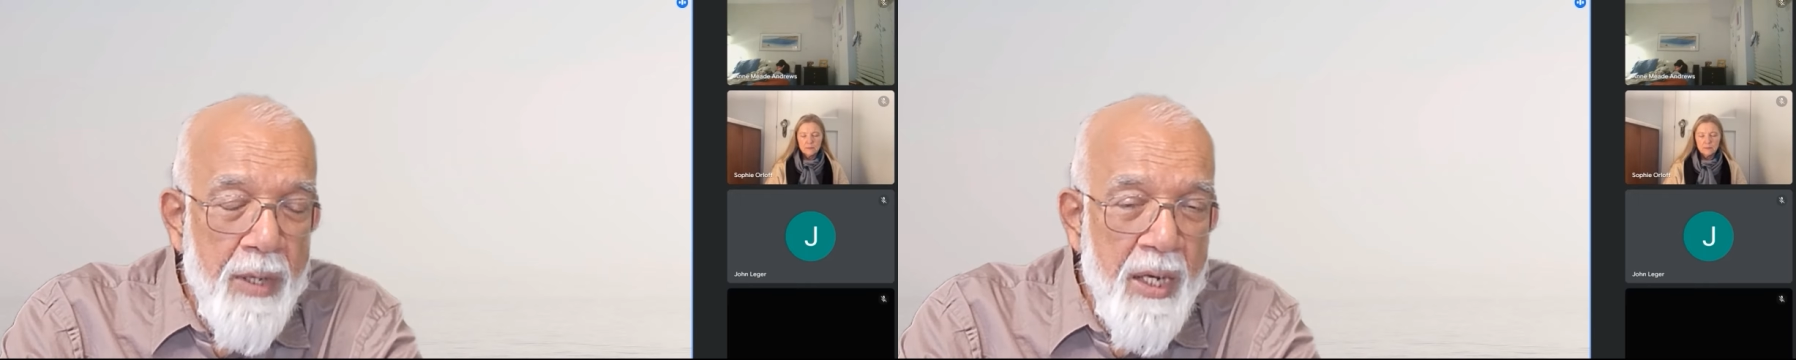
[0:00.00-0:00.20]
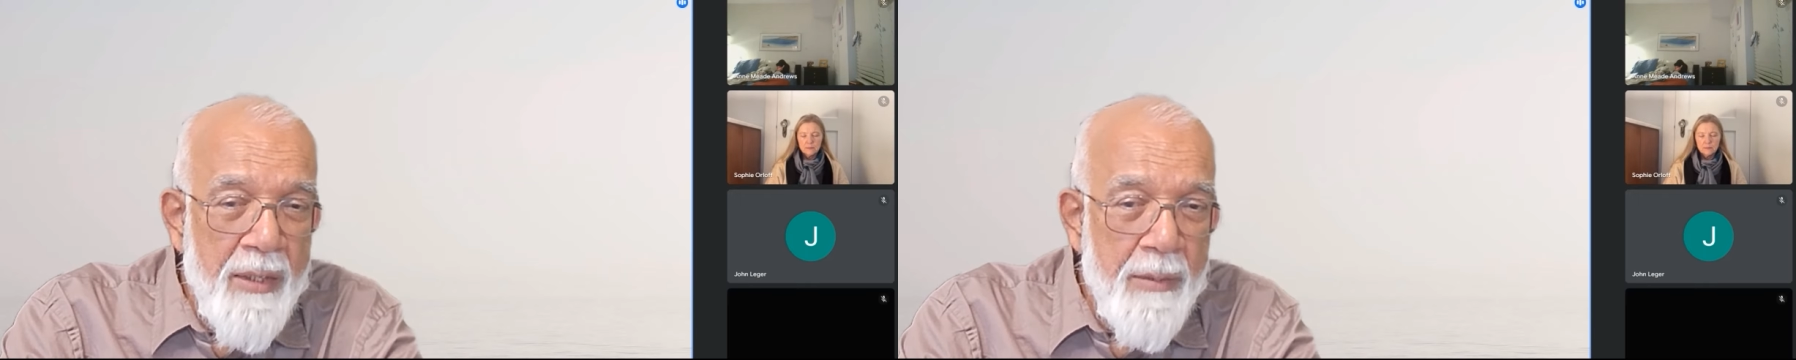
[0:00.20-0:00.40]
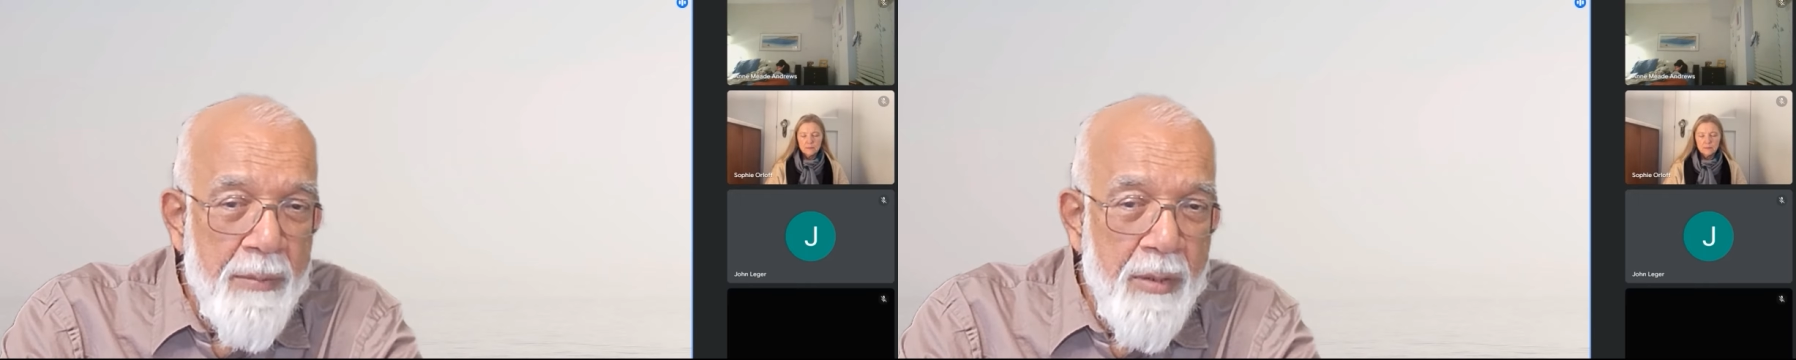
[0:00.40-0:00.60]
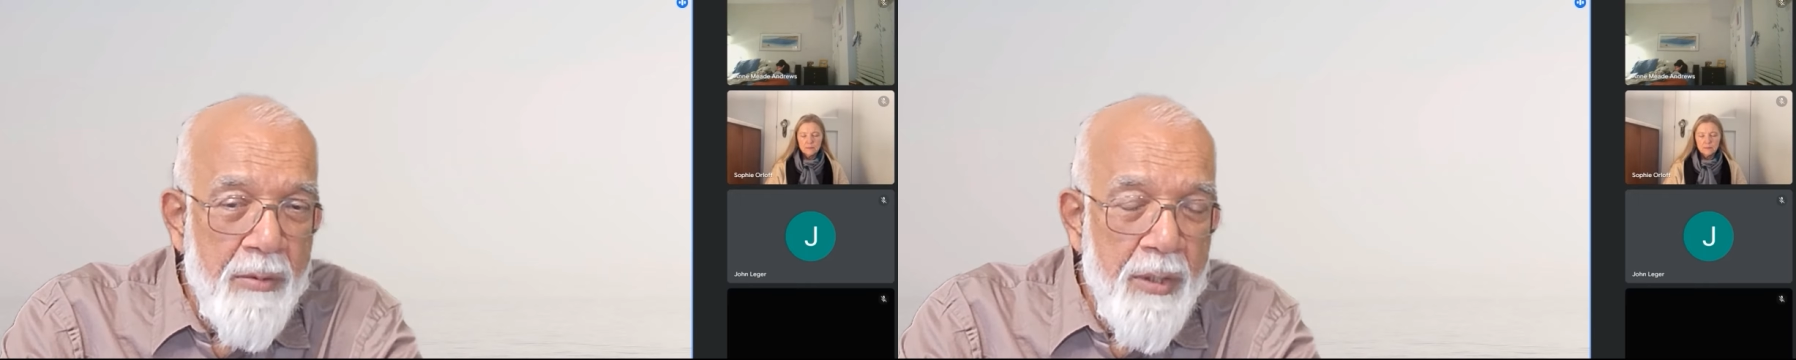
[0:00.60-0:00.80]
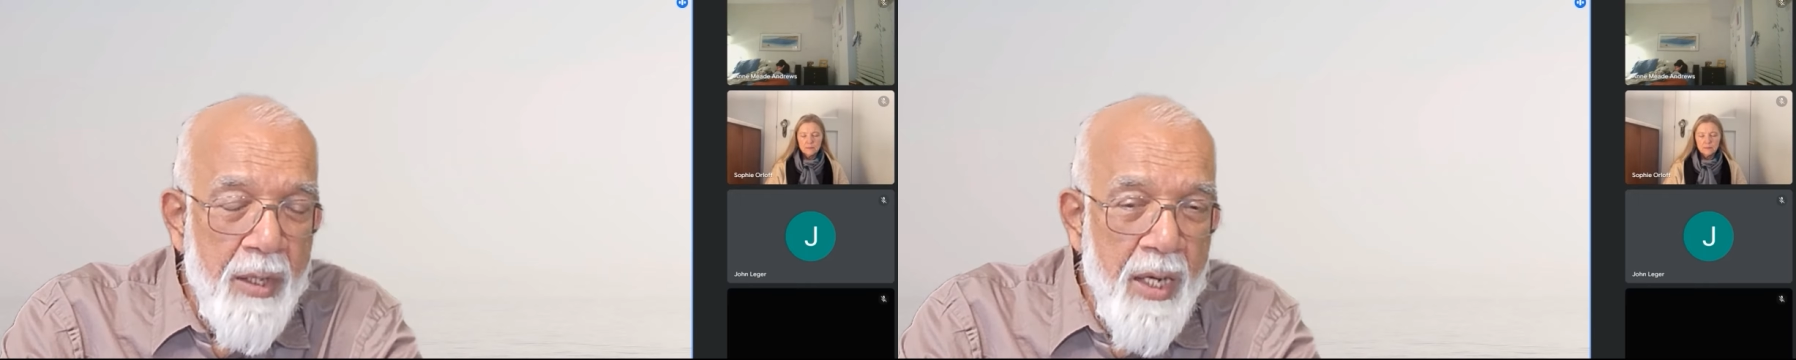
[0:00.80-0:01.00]
mind
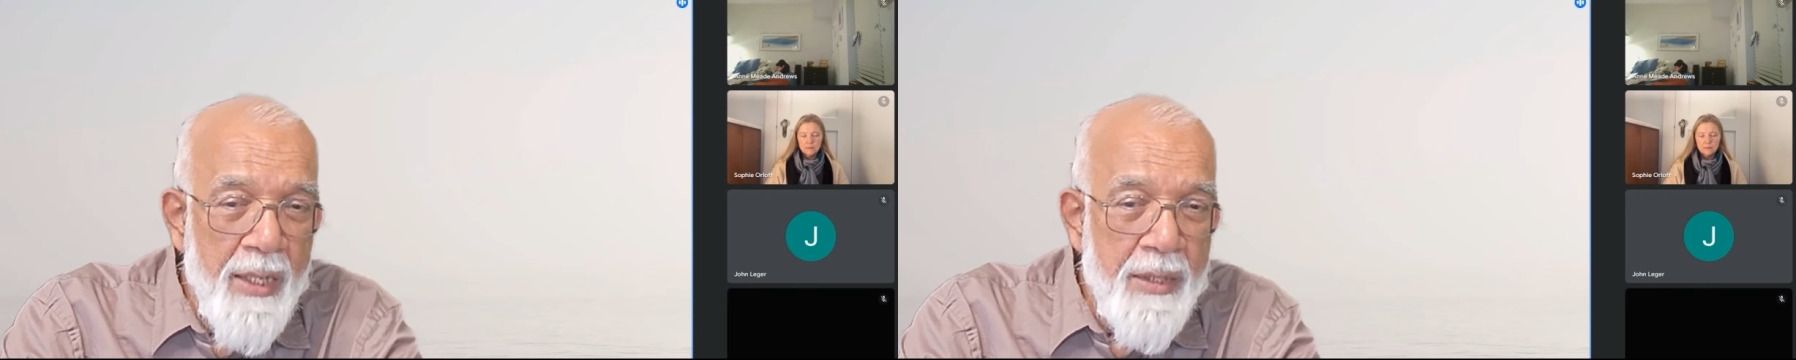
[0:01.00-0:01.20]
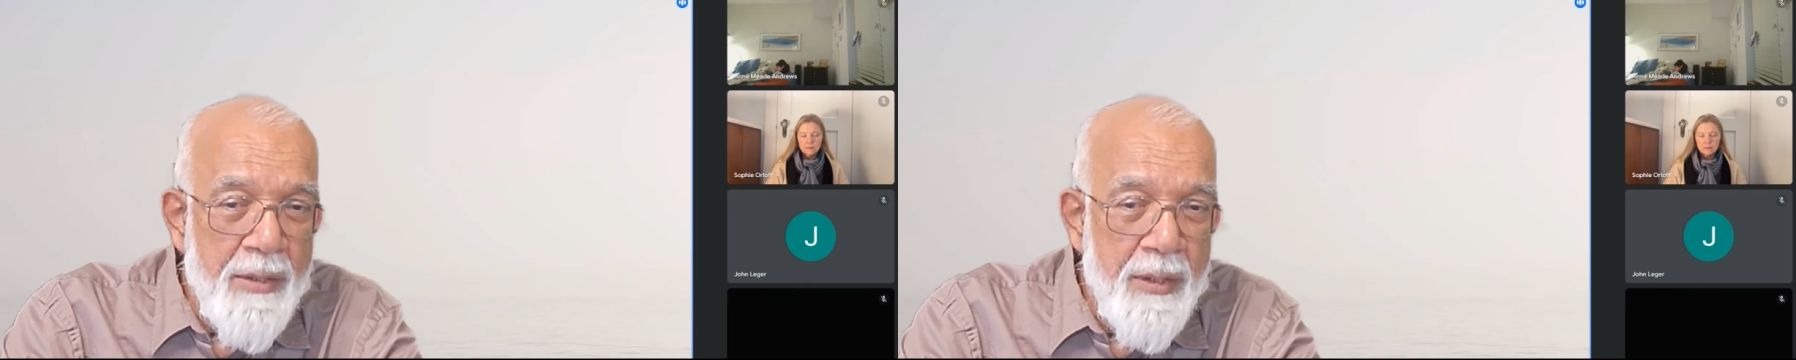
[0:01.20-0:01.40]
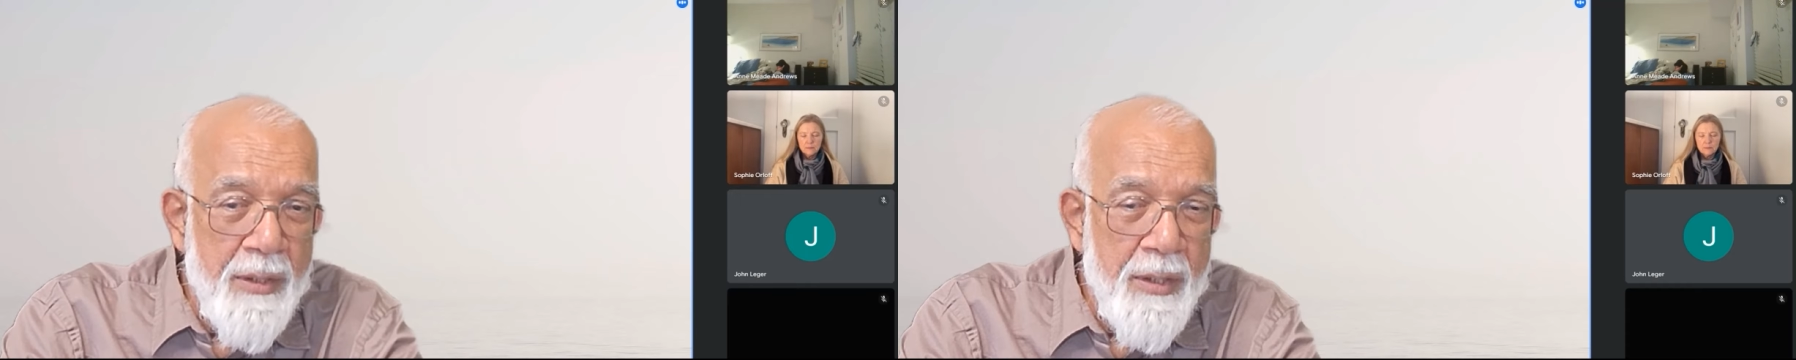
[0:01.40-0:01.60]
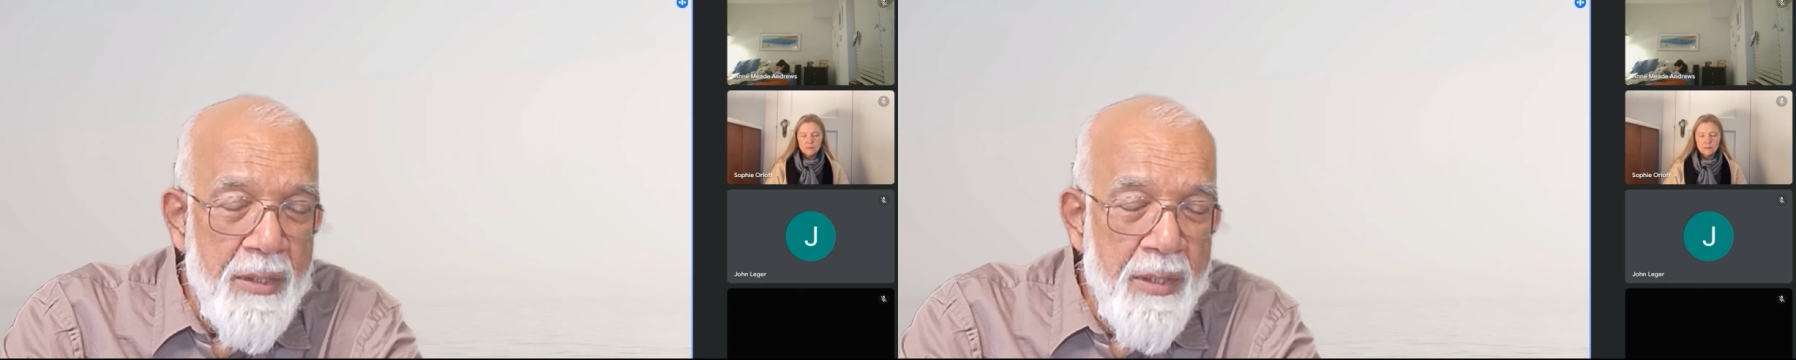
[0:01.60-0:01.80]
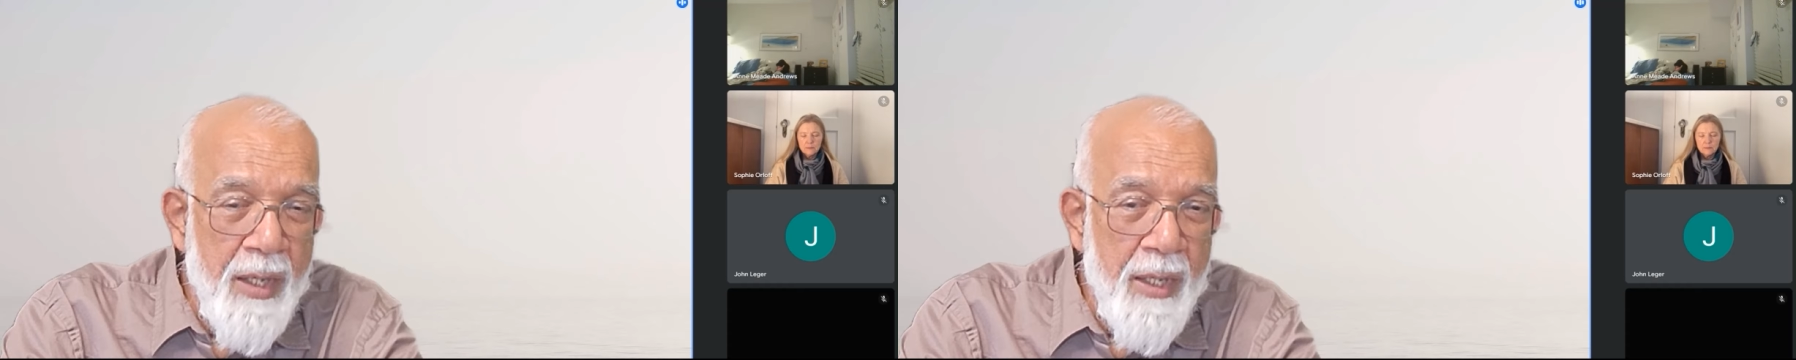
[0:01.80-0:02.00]
about the likes and
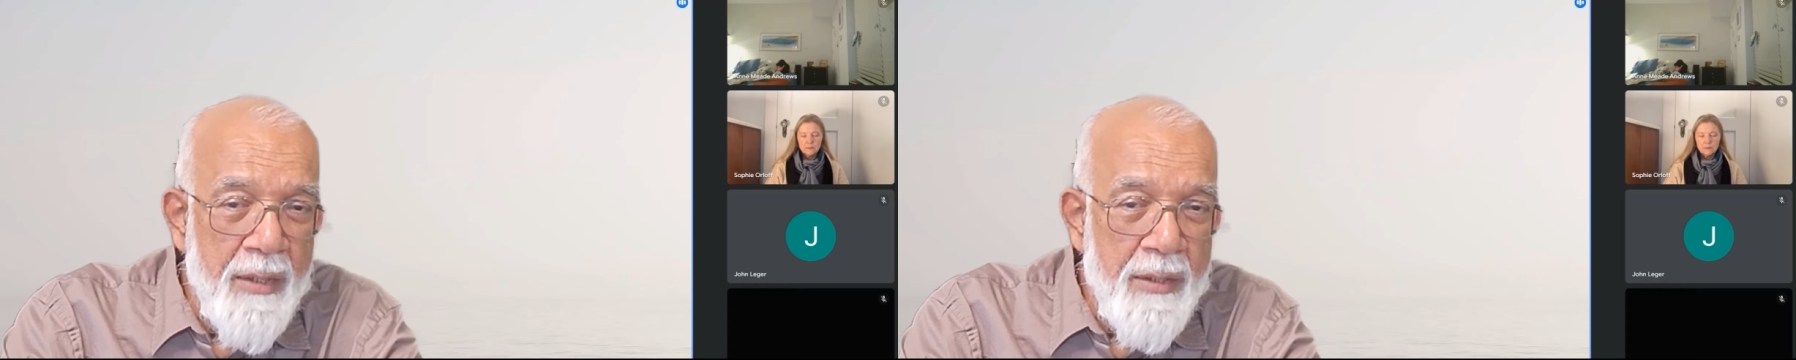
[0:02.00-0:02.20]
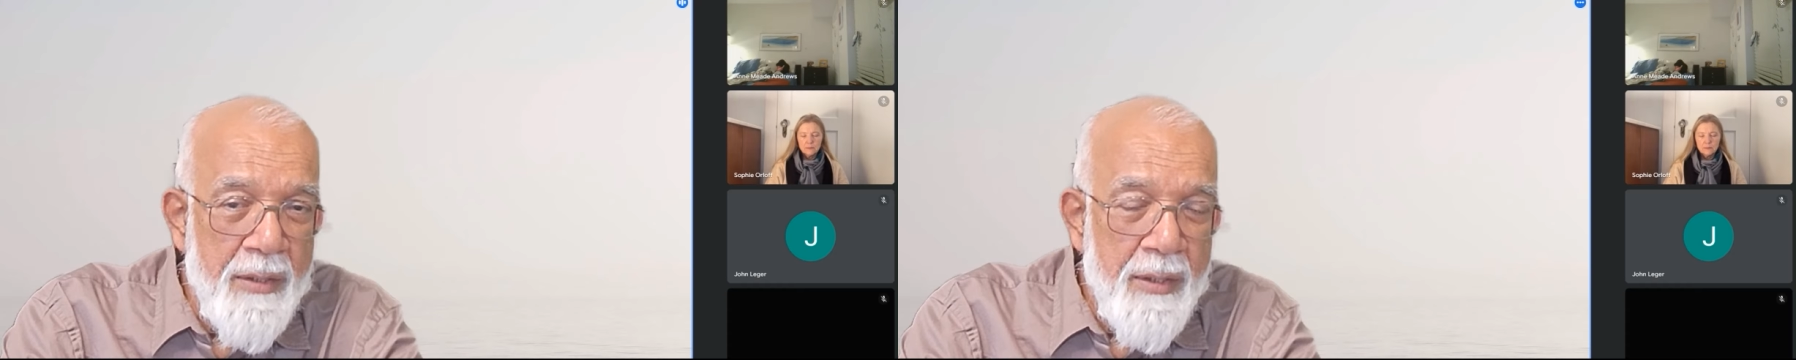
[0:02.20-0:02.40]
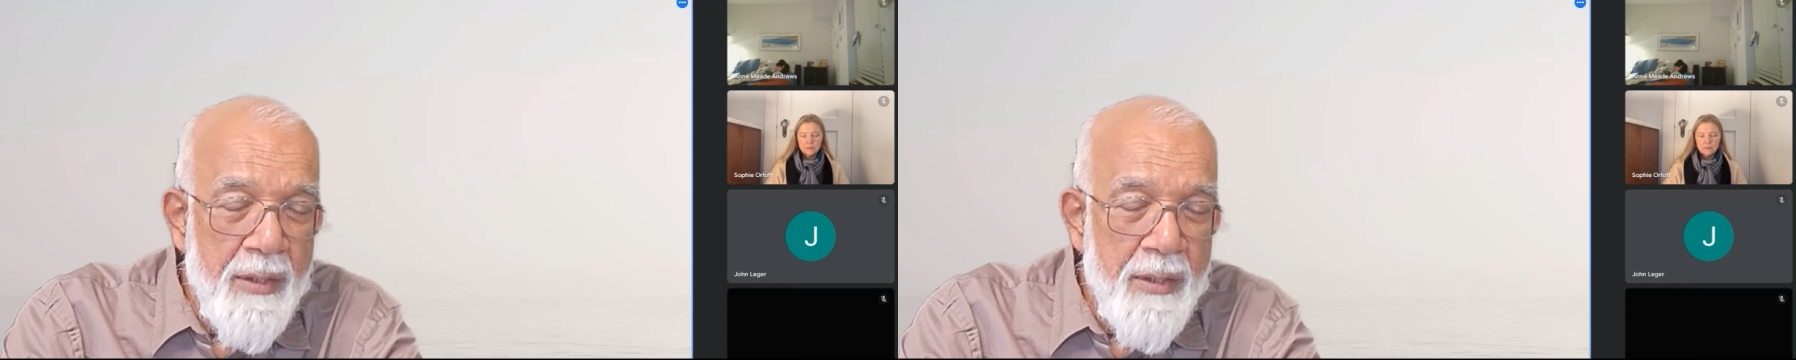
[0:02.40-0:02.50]
dislikes